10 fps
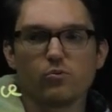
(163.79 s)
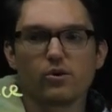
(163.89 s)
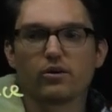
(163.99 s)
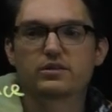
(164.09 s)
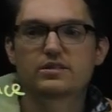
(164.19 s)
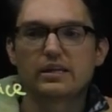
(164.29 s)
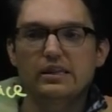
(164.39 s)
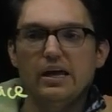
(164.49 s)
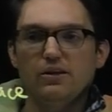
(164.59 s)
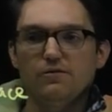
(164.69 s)
words that
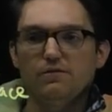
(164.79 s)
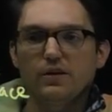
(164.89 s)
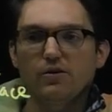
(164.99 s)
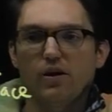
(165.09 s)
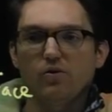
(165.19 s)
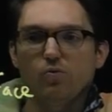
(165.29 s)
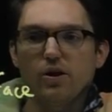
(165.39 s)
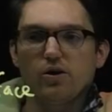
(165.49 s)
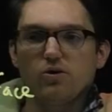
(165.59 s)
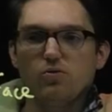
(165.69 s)
let you figure out
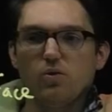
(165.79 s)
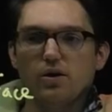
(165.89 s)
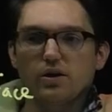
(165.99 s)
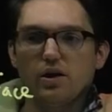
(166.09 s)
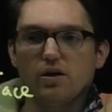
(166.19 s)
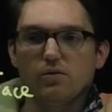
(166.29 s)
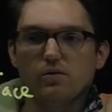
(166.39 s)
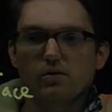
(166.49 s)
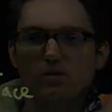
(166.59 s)
where you want to go.